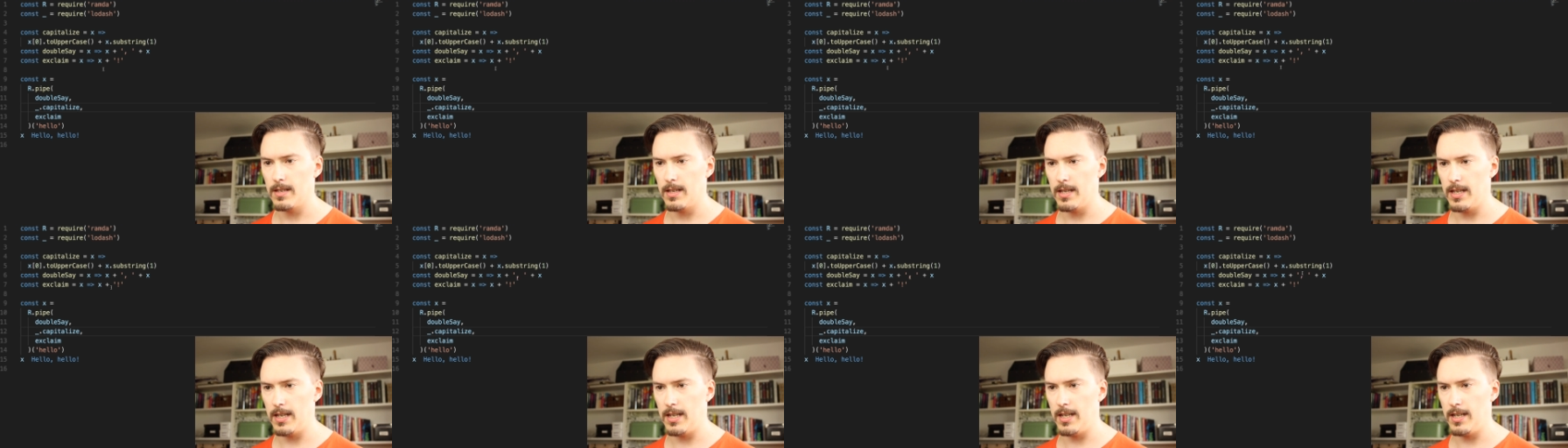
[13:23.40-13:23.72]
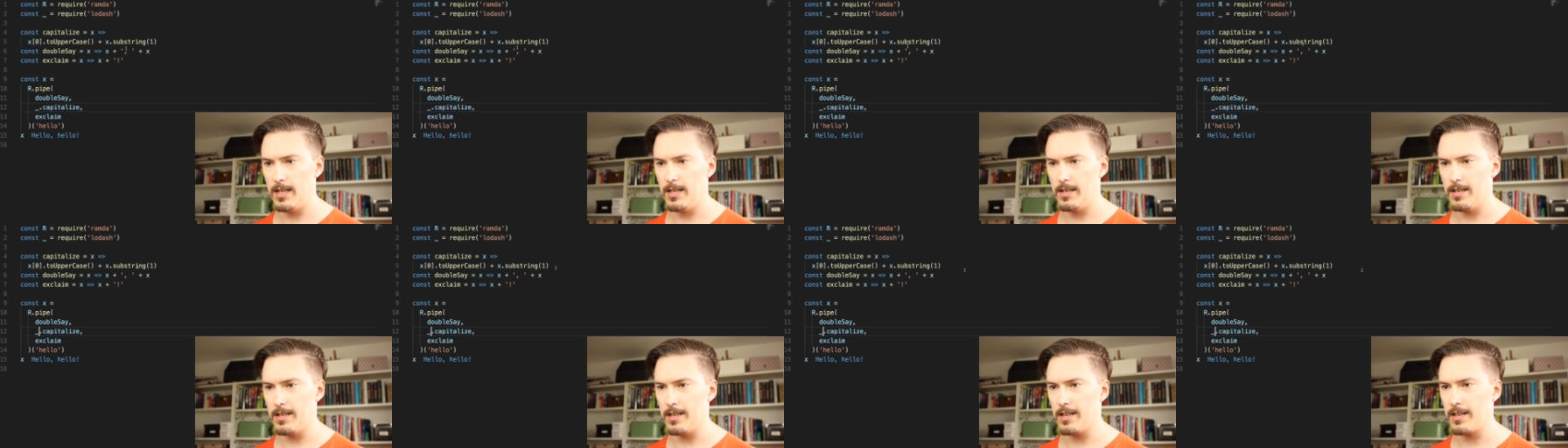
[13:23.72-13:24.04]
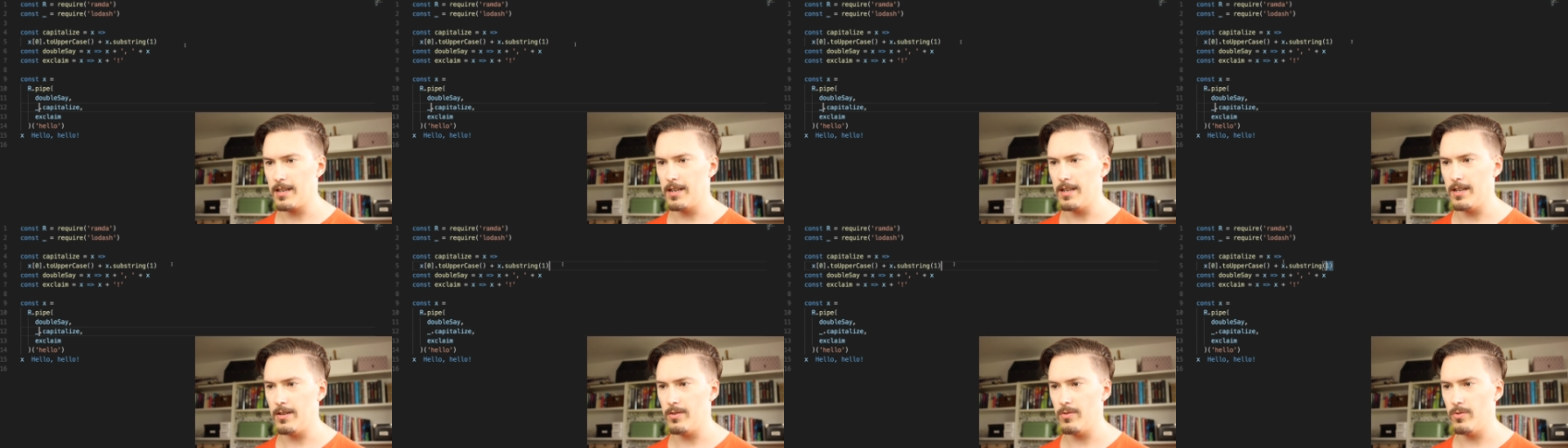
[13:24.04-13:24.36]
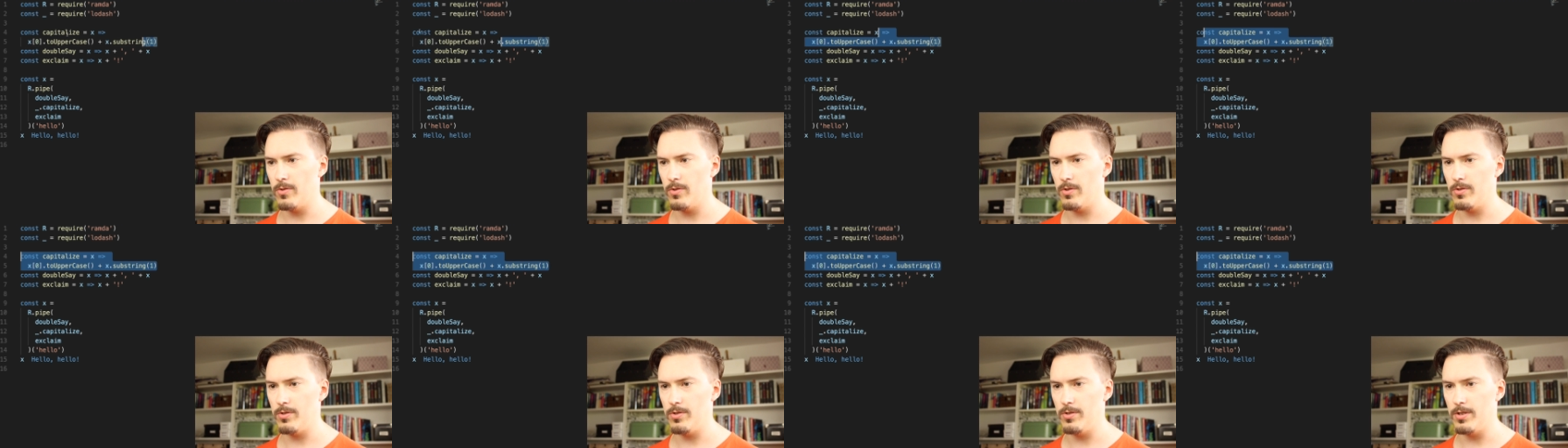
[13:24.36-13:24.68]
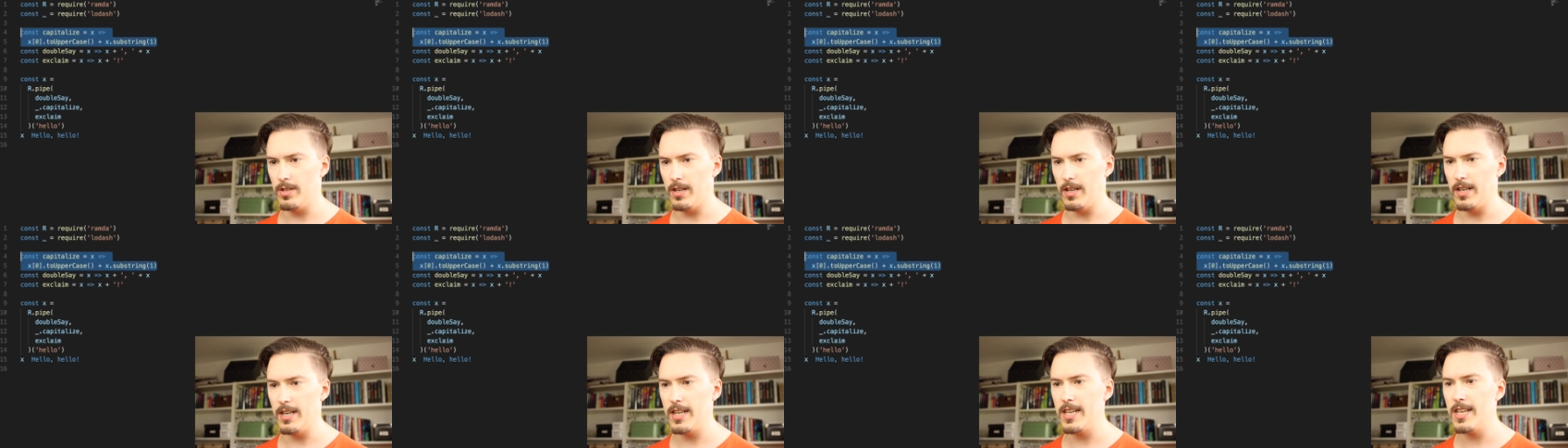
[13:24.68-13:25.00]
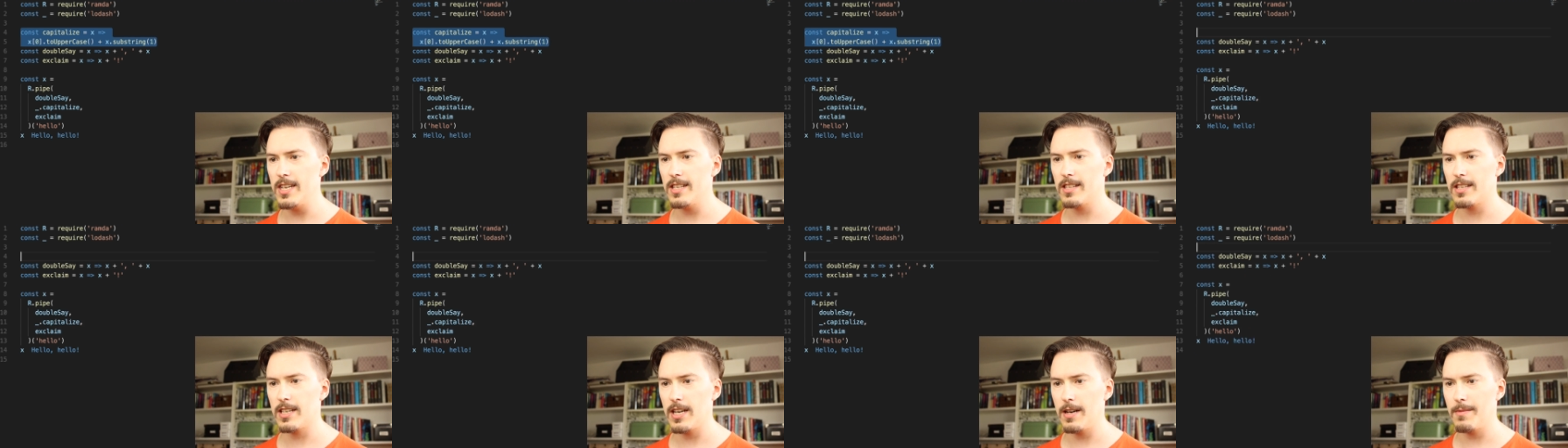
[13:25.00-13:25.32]
And I can now
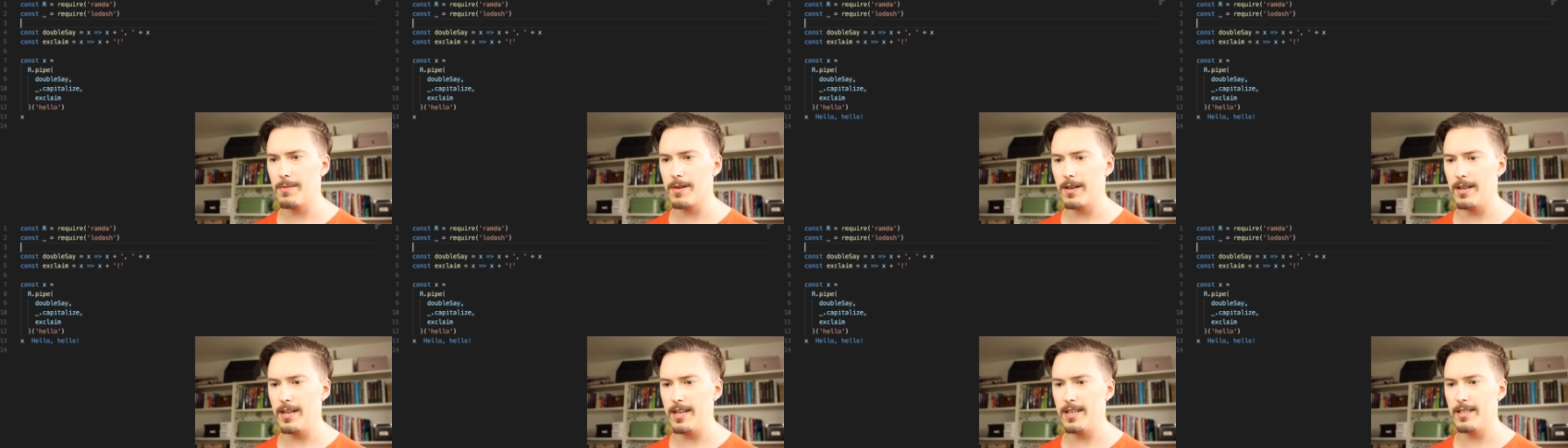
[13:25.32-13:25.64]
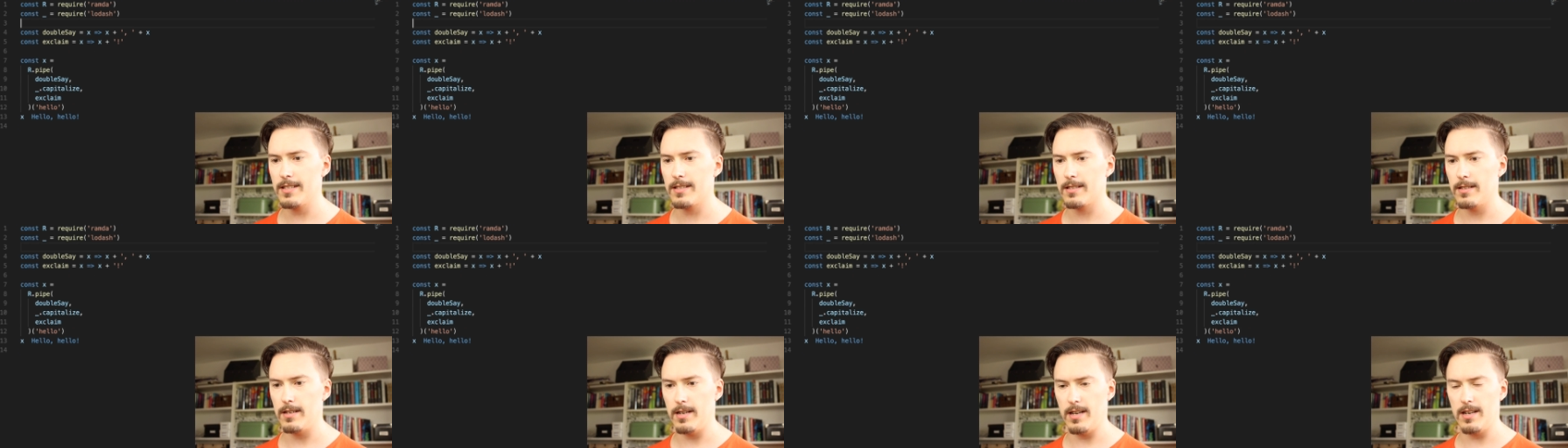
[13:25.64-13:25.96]
delete capitalize,